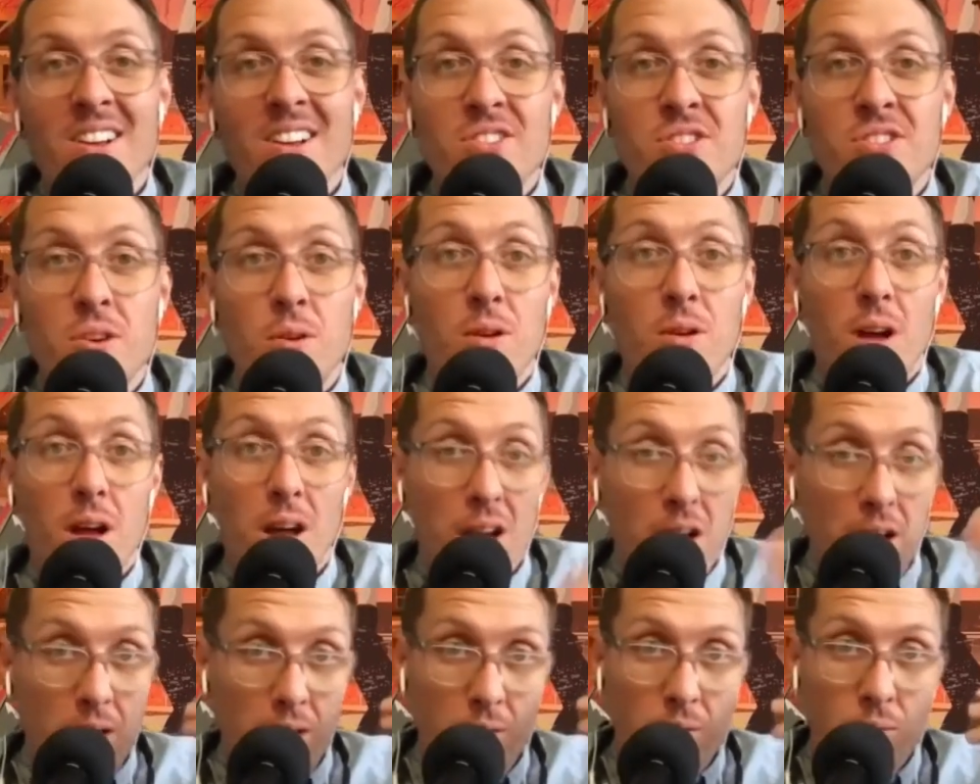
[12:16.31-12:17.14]
So.
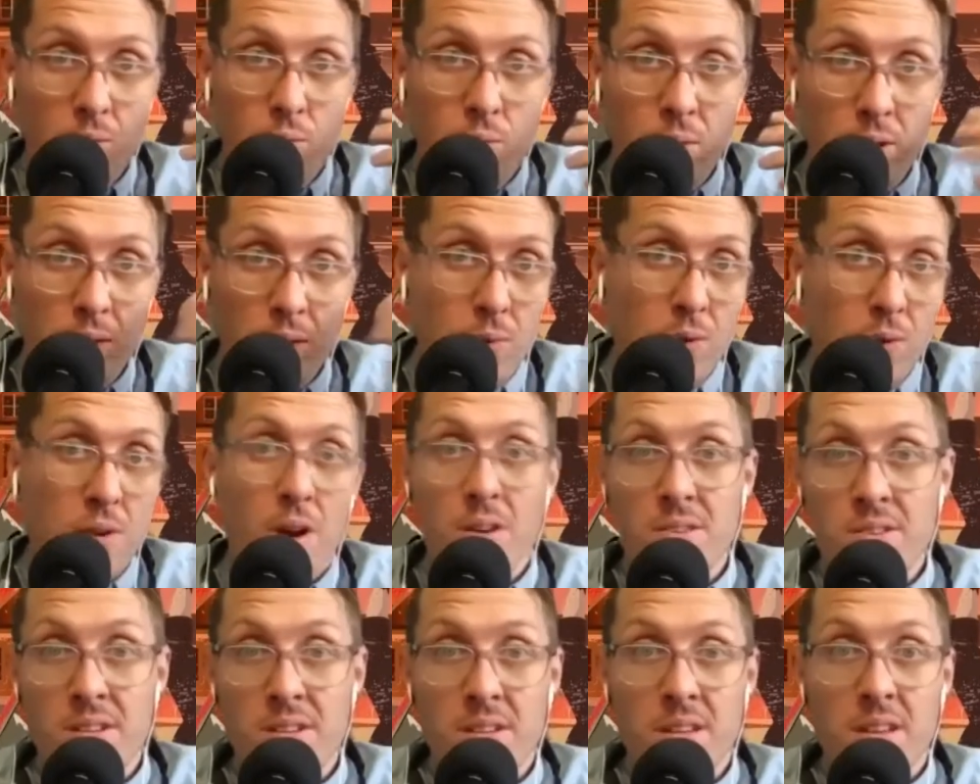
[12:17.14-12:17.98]
With
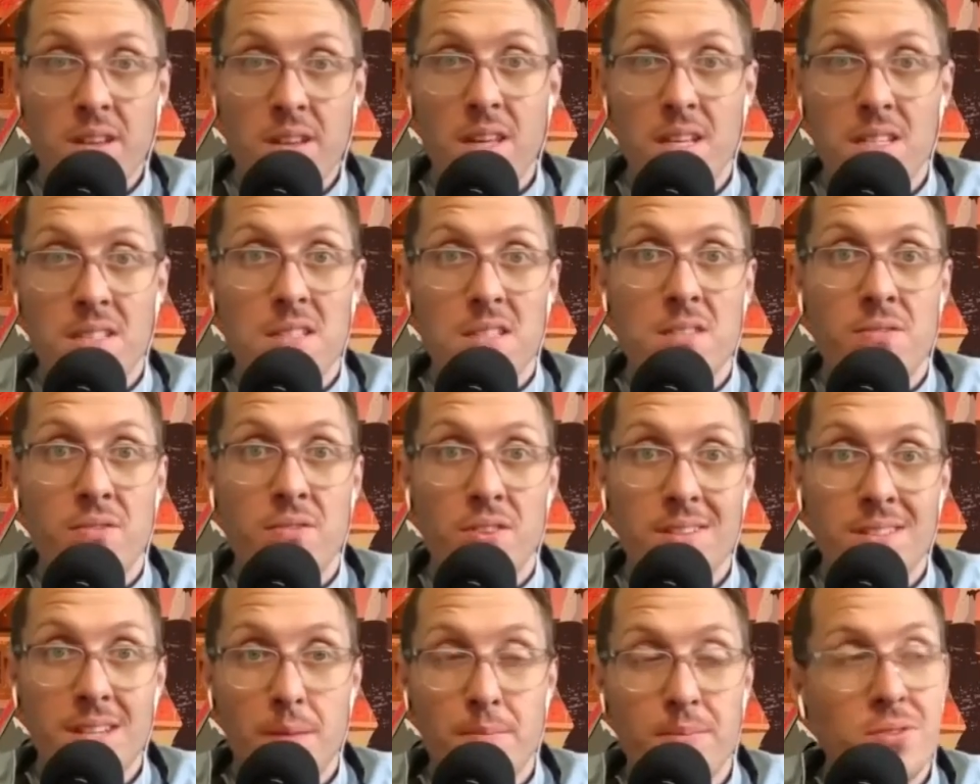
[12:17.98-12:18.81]
regard to the thesis
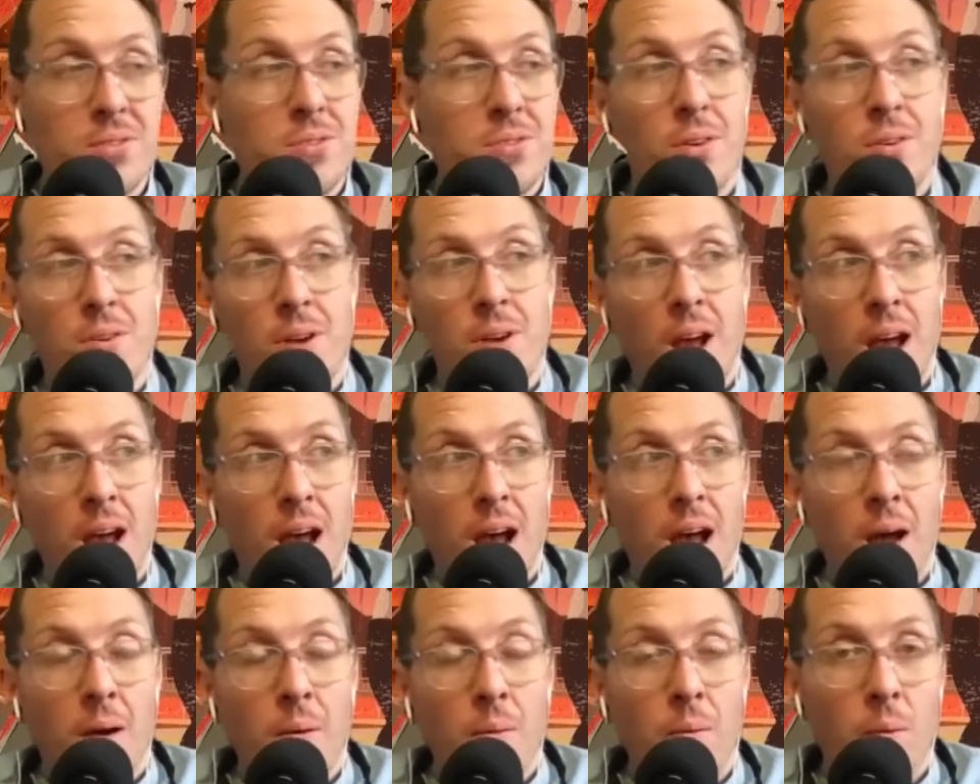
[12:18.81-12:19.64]
for this episode,
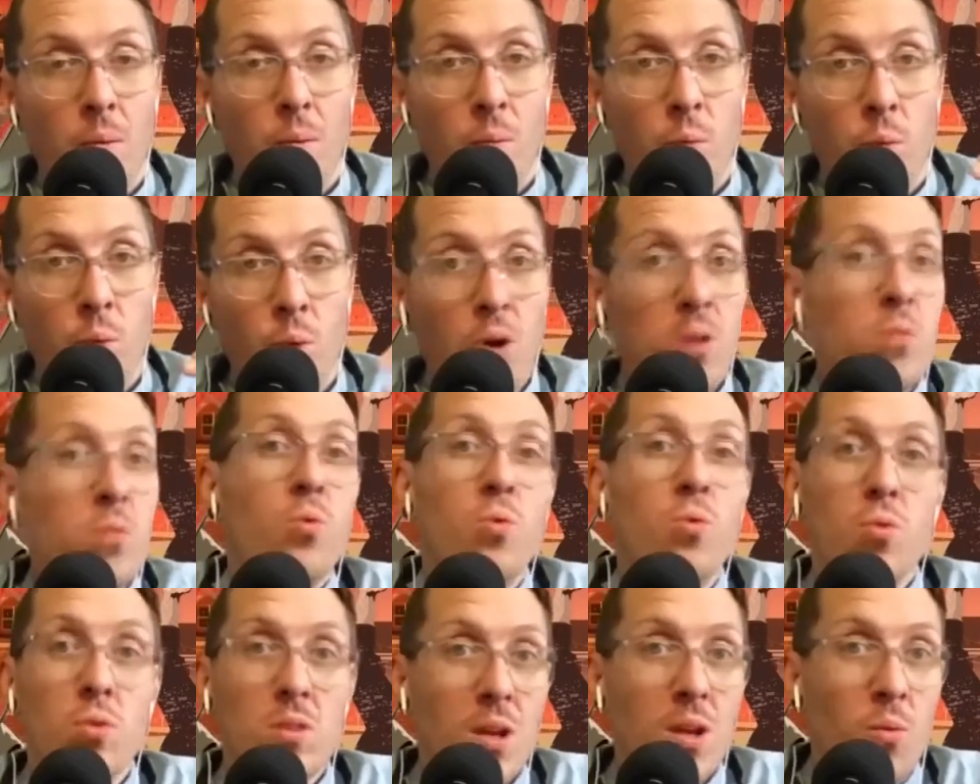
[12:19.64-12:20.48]
one
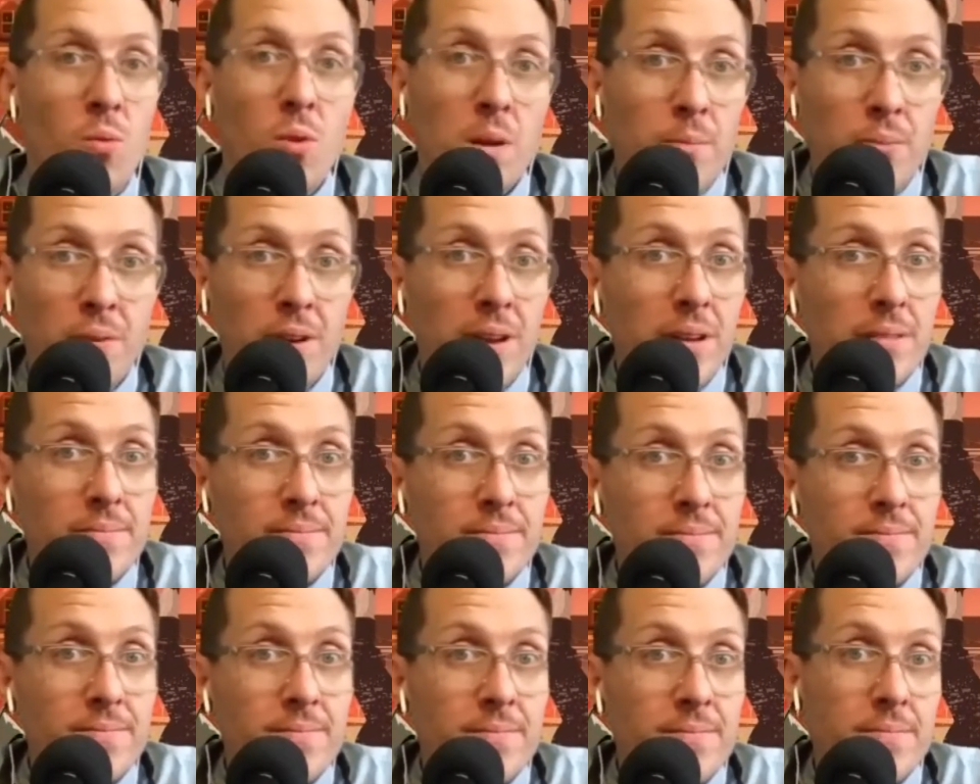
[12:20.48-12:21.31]
rule I want to put in:
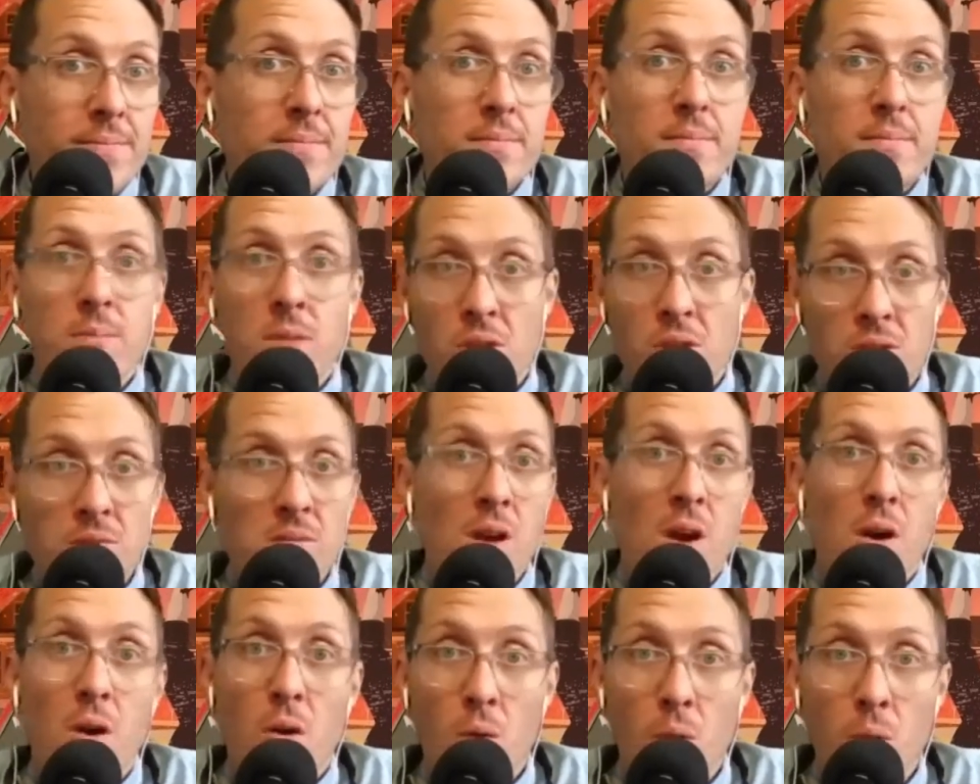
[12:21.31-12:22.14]

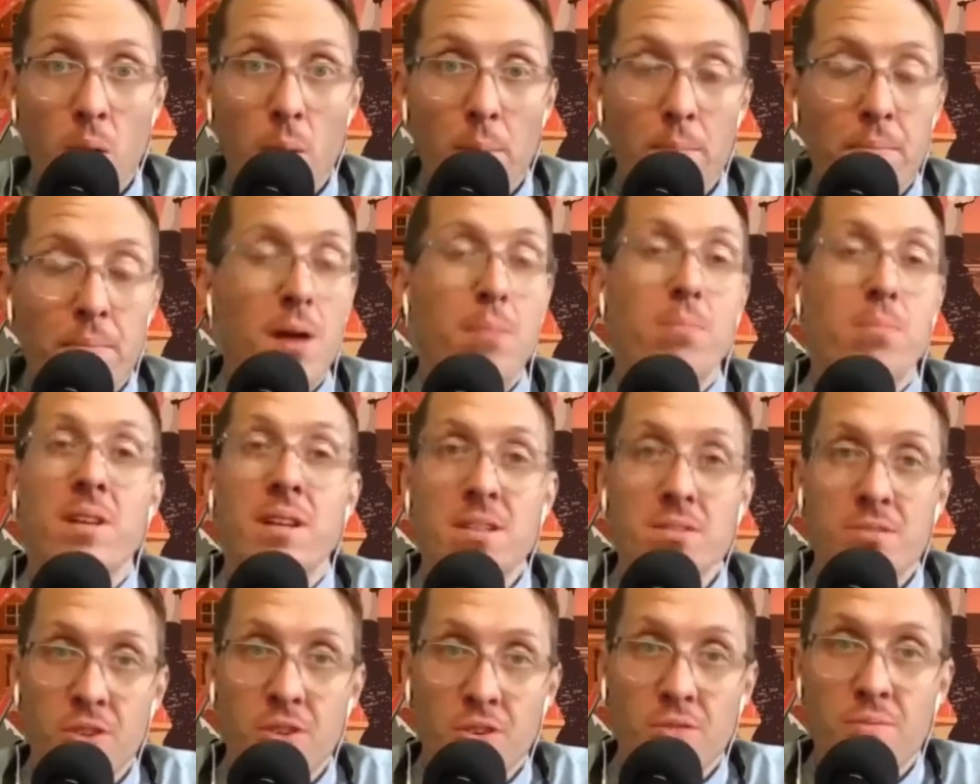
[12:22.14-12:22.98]
no
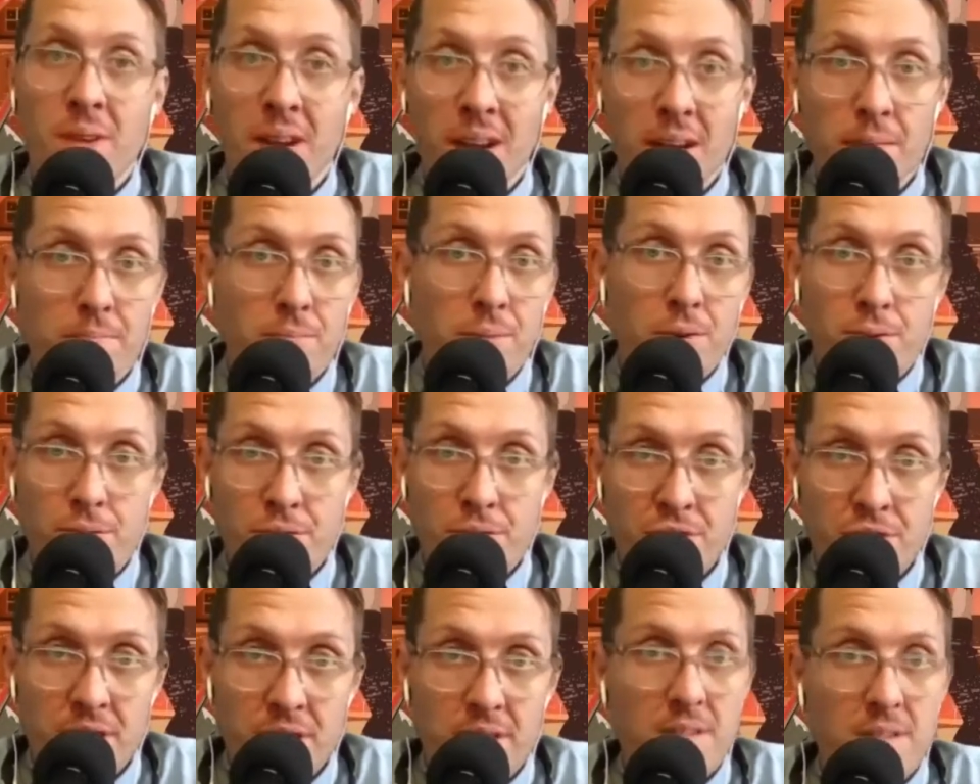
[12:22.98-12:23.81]
public domain
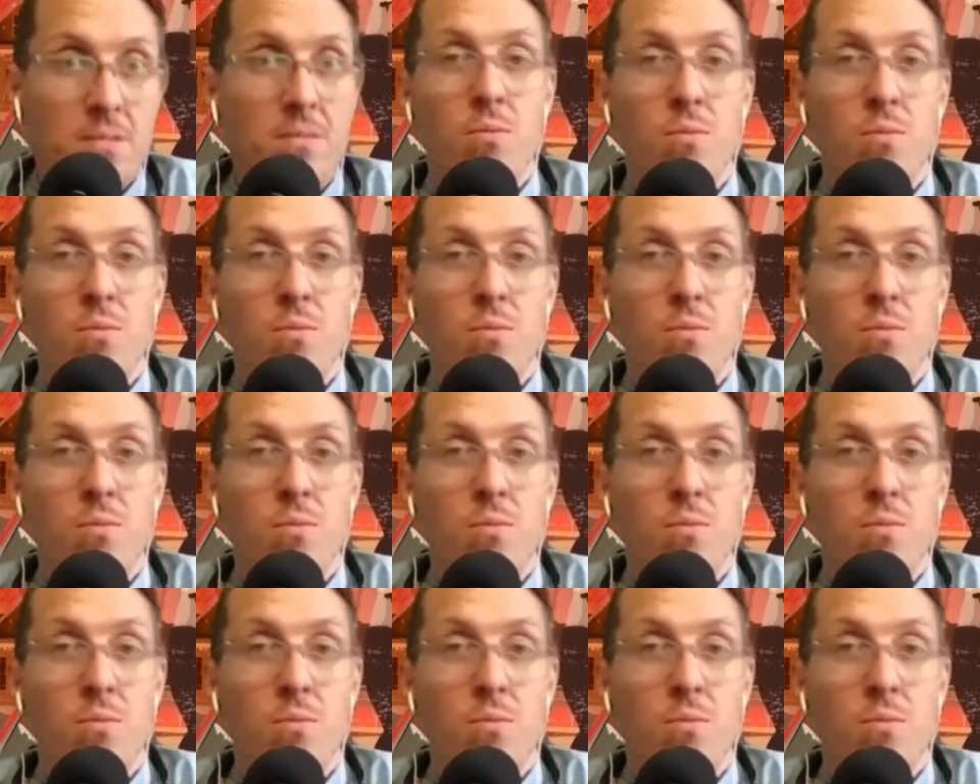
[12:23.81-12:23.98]
bullshit.